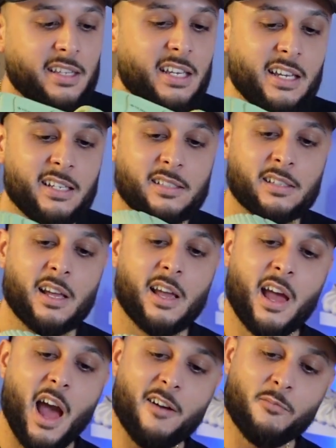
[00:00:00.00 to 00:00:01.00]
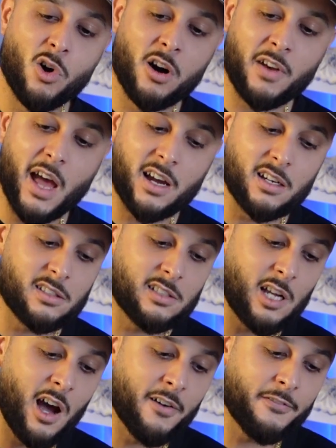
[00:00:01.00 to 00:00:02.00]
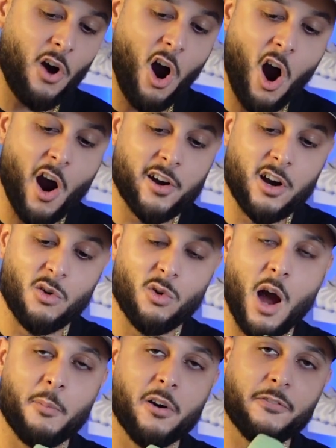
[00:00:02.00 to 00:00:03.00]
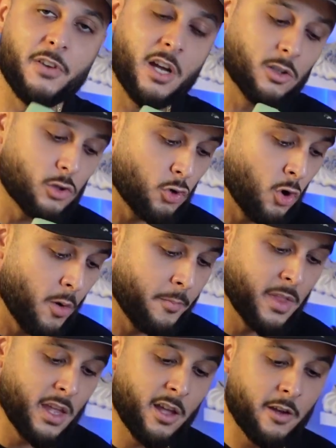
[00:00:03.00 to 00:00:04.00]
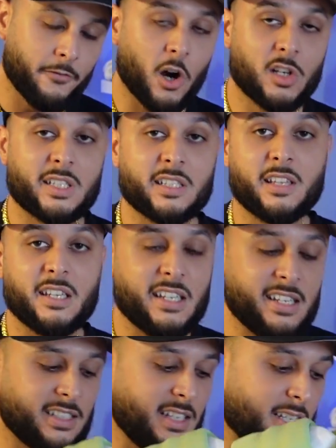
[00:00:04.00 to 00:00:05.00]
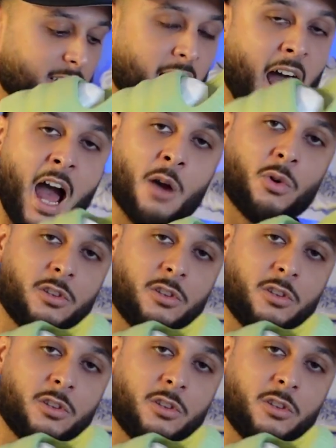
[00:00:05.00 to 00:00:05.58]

These have more of like a tough, harder rubber feel to them versus the Yeezy Slide.